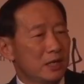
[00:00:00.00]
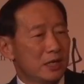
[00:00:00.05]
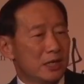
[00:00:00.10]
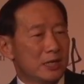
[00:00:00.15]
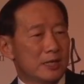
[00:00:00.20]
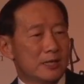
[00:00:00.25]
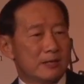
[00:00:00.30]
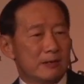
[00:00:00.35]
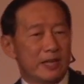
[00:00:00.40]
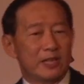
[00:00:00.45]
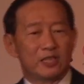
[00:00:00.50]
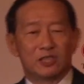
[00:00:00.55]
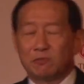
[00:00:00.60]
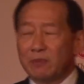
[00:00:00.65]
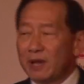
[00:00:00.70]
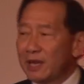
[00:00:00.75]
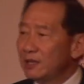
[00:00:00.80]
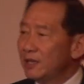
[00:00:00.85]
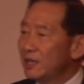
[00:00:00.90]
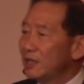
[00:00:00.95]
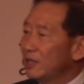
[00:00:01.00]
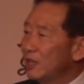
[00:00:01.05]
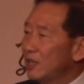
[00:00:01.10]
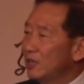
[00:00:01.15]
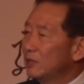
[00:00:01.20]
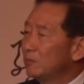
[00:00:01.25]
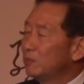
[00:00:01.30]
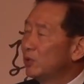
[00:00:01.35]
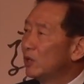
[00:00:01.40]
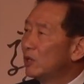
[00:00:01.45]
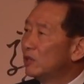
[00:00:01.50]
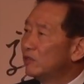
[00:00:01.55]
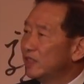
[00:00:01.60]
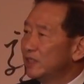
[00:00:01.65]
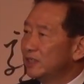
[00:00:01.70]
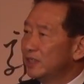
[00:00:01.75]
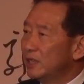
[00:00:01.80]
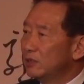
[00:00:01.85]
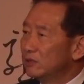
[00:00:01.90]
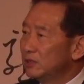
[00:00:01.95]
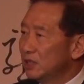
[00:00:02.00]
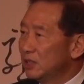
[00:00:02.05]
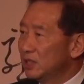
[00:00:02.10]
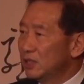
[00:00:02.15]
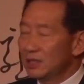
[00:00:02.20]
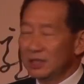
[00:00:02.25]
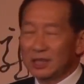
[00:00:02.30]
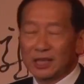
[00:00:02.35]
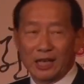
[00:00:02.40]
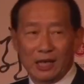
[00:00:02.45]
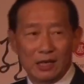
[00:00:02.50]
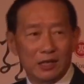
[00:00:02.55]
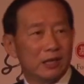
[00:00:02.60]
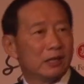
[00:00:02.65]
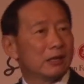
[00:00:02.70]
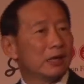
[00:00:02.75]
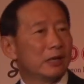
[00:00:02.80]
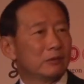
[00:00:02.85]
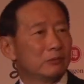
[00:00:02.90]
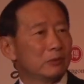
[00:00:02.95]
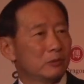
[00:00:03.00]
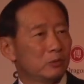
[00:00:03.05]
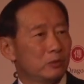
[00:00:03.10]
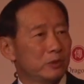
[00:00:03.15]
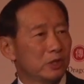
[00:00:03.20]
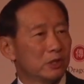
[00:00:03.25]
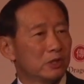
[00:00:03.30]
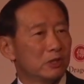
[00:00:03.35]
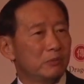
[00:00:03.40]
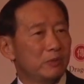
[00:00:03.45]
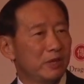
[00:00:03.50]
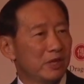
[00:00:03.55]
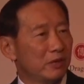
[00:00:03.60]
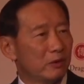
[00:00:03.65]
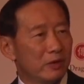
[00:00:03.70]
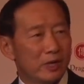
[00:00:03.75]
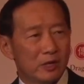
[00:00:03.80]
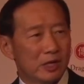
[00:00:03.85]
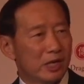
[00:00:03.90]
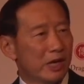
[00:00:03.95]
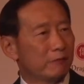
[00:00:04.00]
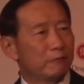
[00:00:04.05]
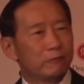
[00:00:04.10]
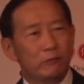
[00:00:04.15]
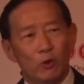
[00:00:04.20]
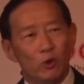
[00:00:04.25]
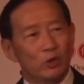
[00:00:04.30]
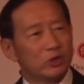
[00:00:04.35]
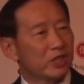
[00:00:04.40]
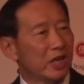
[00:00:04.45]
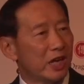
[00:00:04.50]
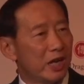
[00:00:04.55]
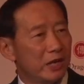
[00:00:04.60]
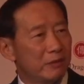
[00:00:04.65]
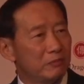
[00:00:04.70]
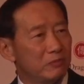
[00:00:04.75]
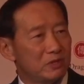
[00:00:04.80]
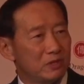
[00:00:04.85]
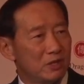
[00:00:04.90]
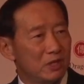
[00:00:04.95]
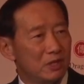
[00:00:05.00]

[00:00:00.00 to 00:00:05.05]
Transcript: uh, expanding in the Pearl River Delta, and I, we're going to be, I'm going to have four times